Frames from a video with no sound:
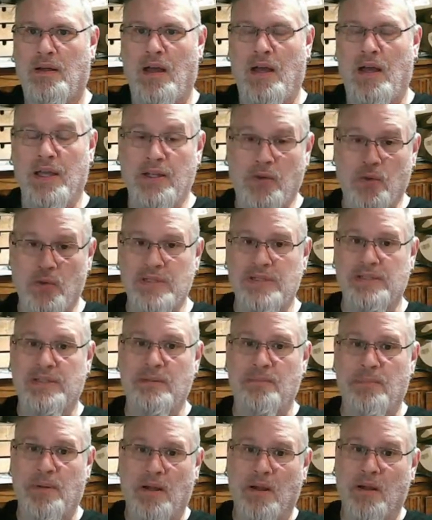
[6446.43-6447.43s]
A grizzly
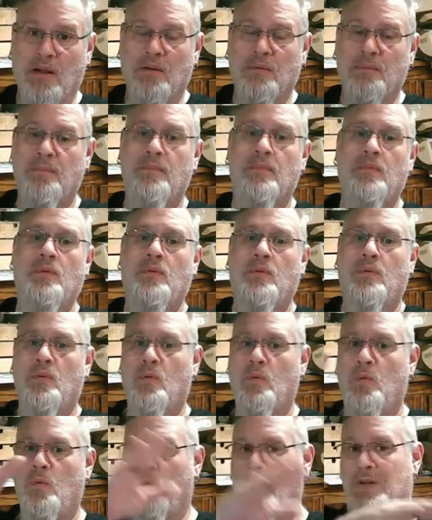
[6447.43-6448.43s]
bear,
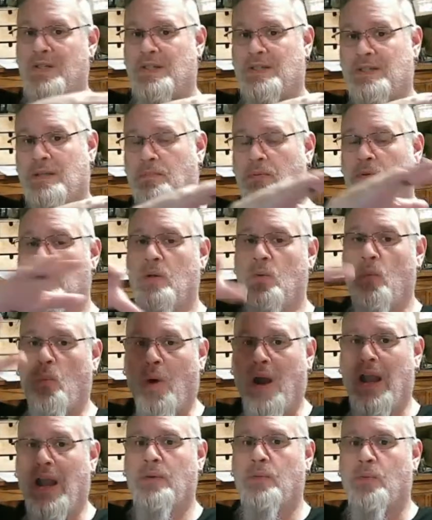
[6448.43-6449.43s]
which is a pretty
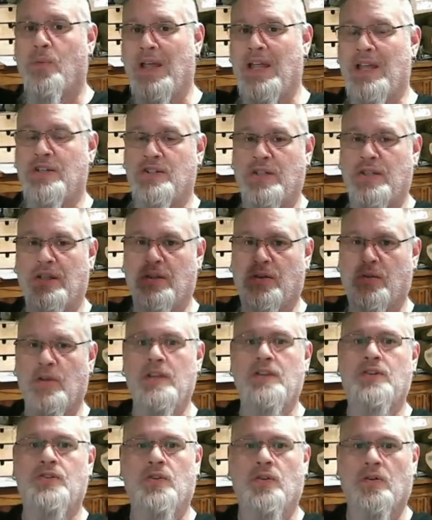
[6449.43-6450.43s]
wide-ranging
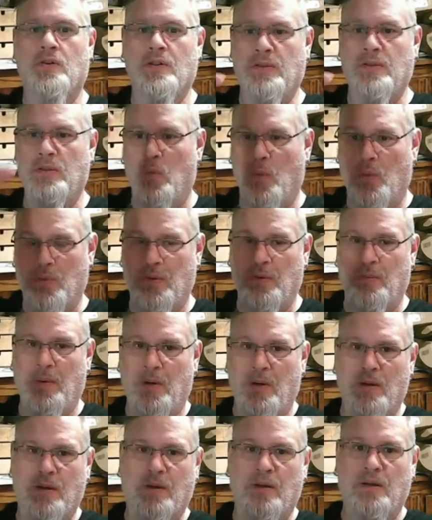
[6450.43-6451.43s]
creature in North
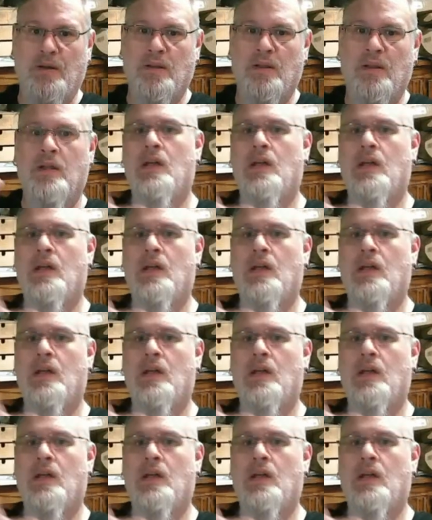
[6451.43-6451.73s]
America,